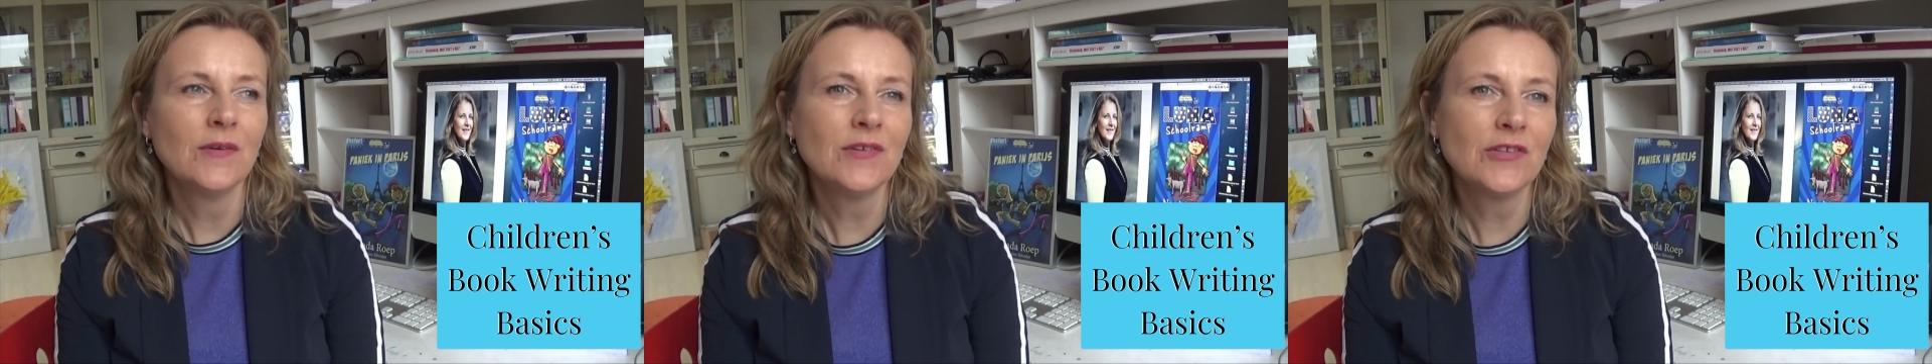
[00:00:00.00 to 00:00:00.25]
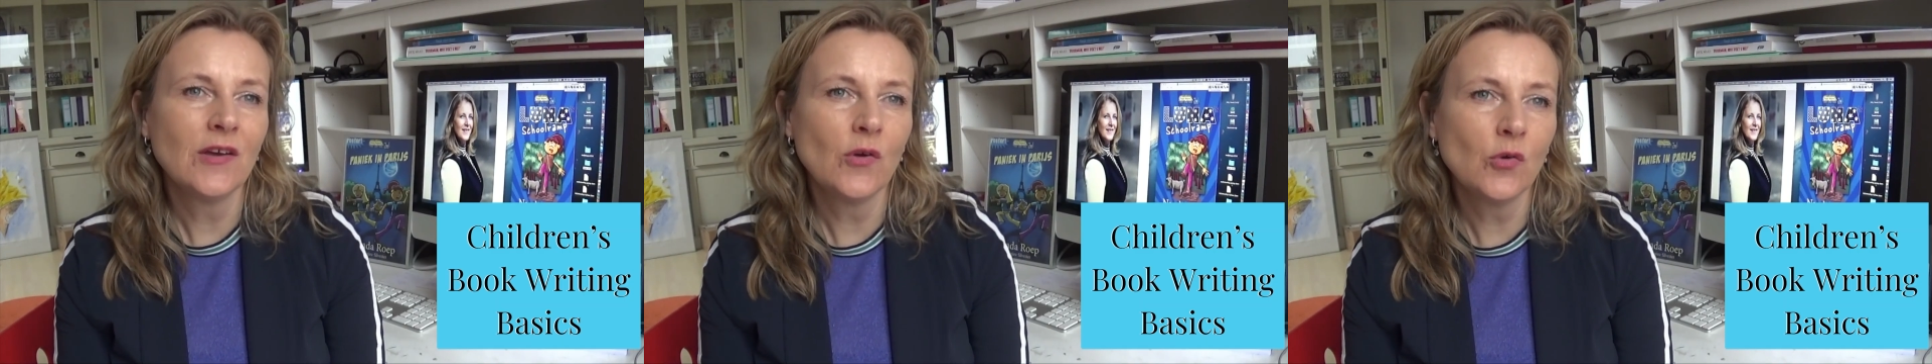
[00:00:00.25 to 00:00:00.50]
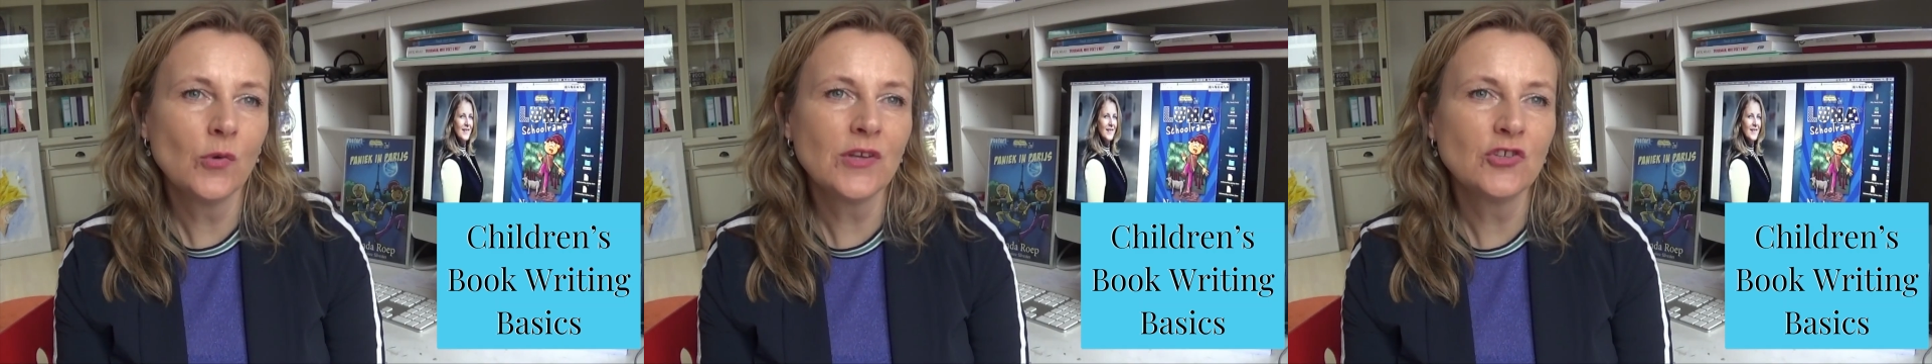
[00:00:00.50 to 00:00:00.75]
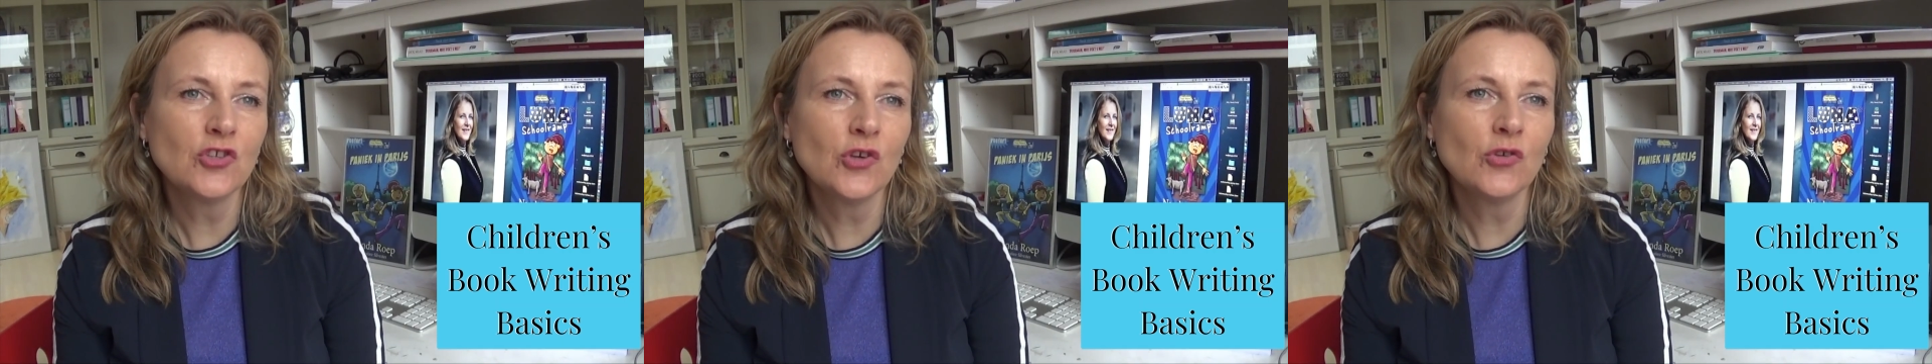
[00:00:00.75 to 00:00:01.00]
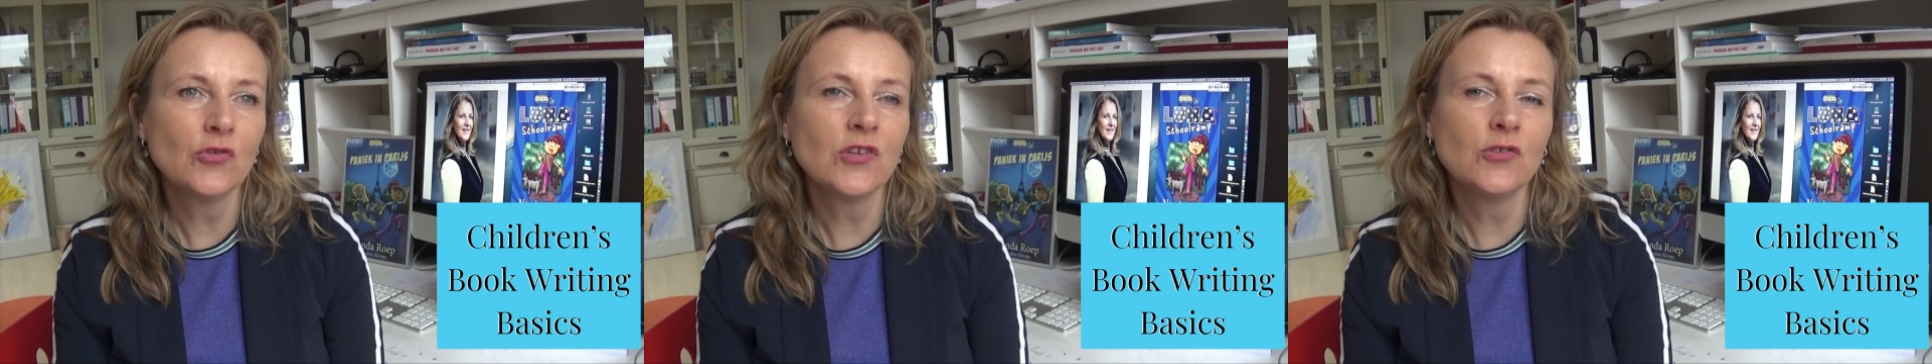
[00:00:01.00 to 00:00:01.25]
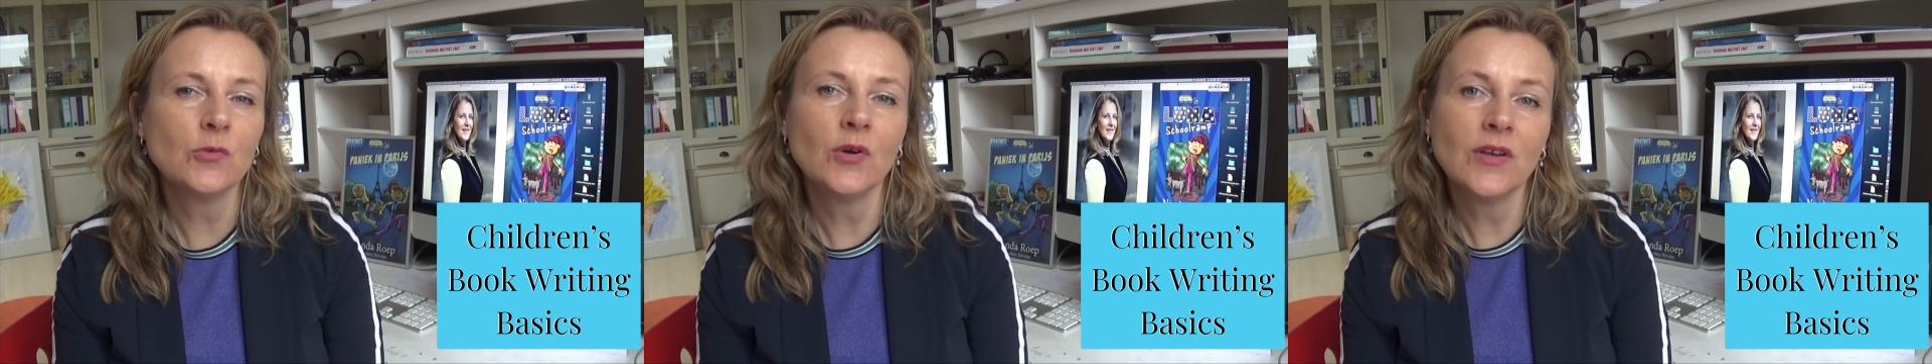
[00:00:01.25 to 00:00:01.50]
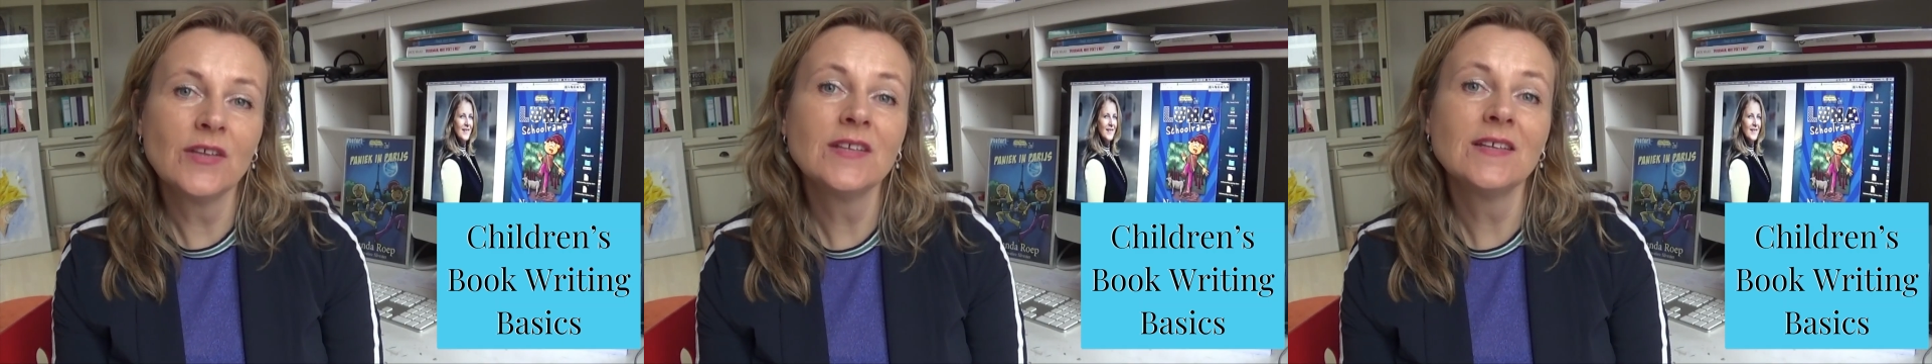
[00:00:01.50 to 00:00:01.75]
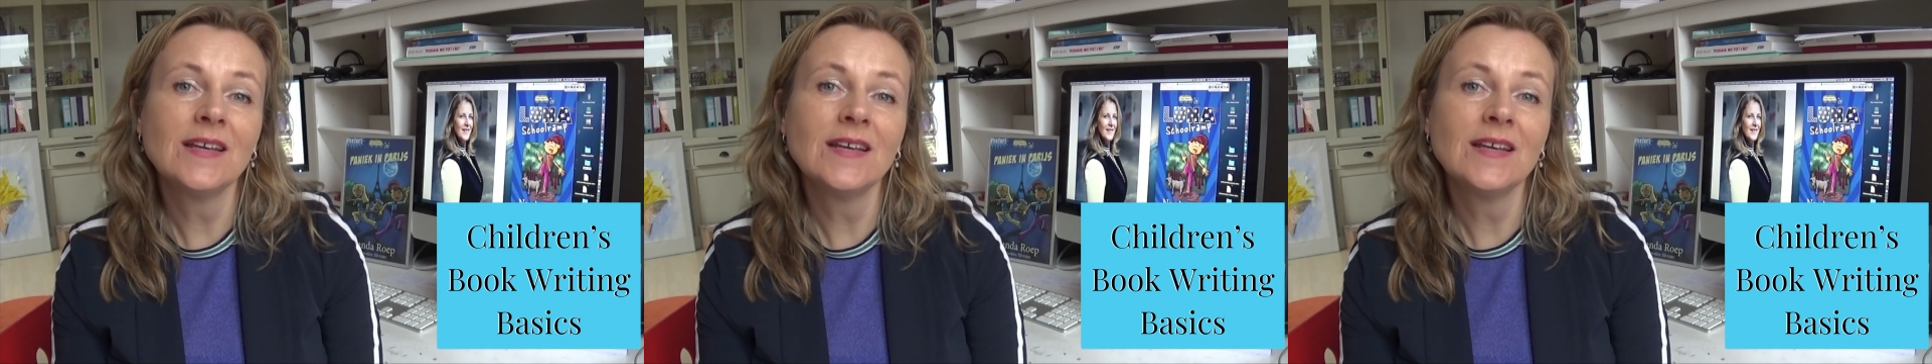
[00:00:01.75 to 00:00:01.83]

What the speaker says: So with children's books,